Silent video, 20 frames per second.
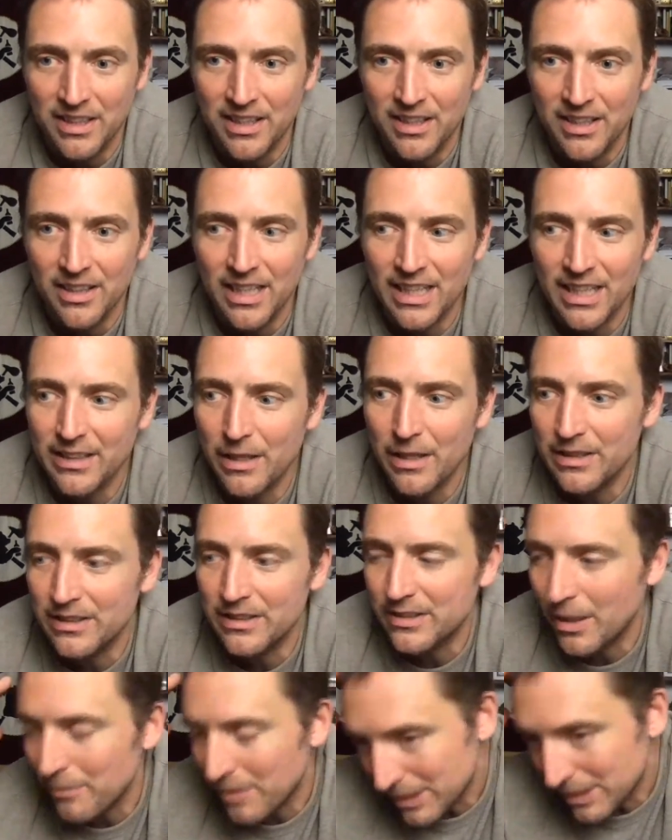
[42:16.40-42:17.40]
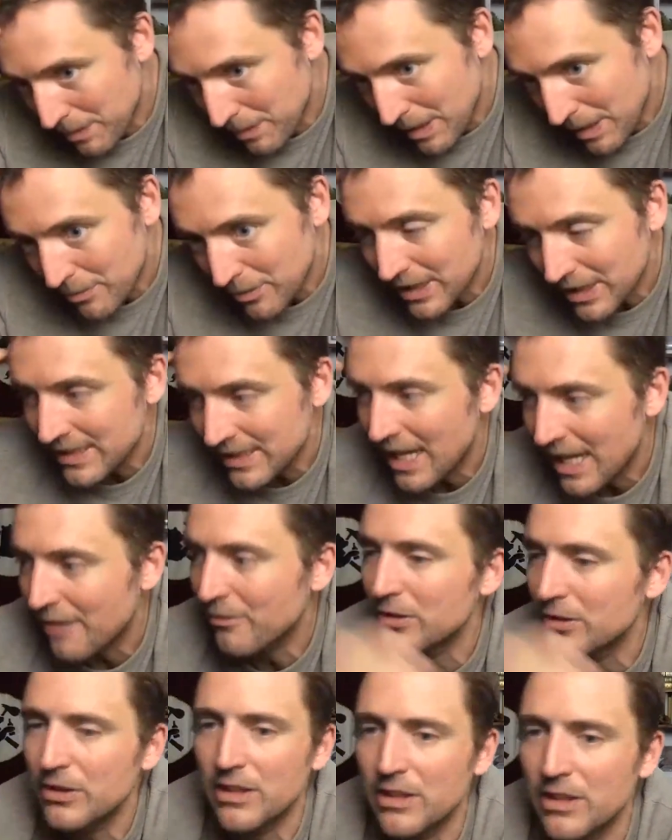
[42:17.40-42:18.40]
Like some of these people can
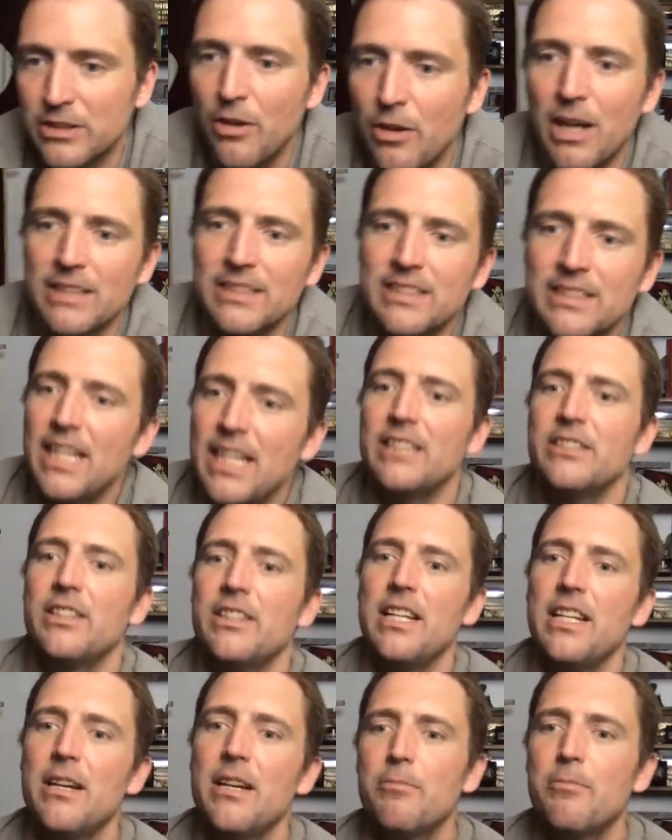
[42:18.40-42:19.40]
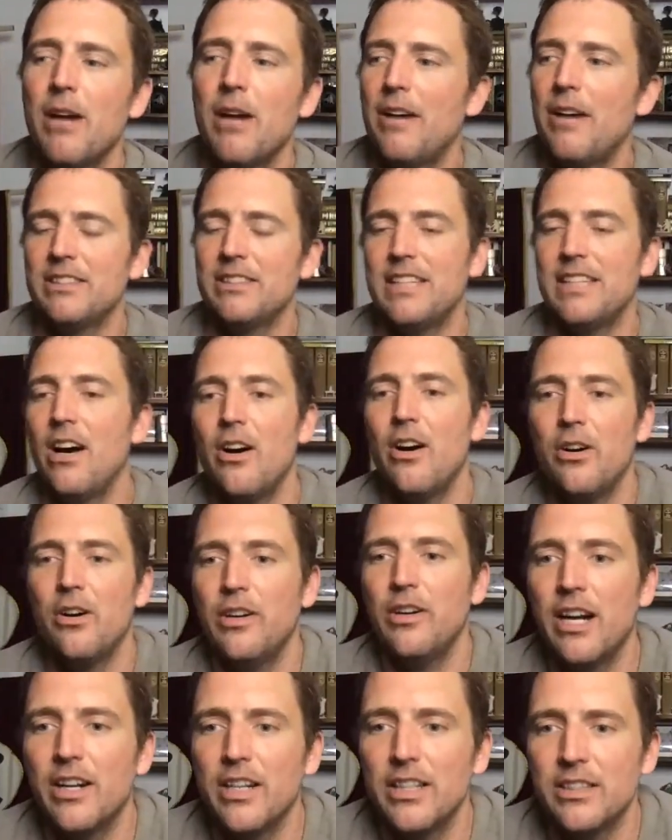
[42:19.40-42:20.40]
never just go on stage at the Improv and tell a
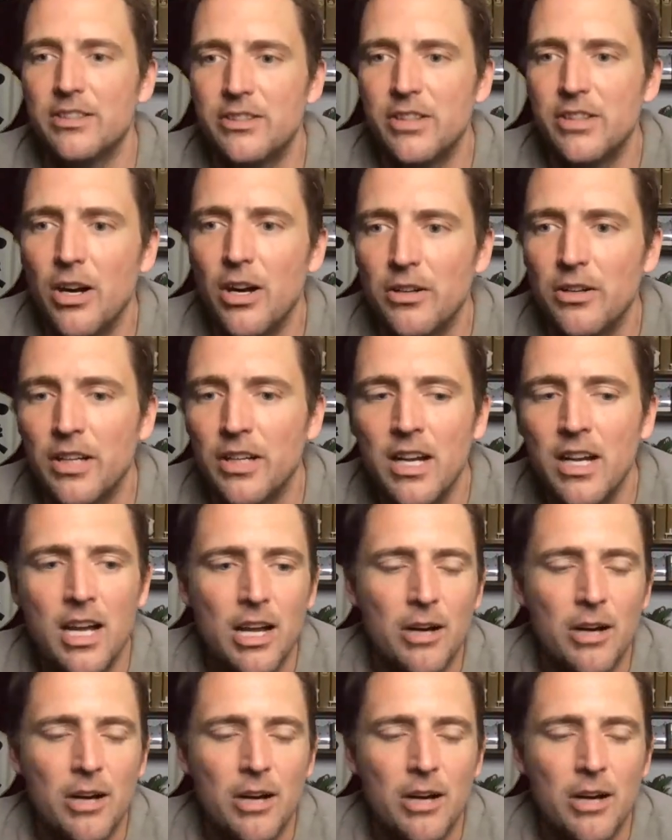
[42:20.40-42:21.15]
hilarious joke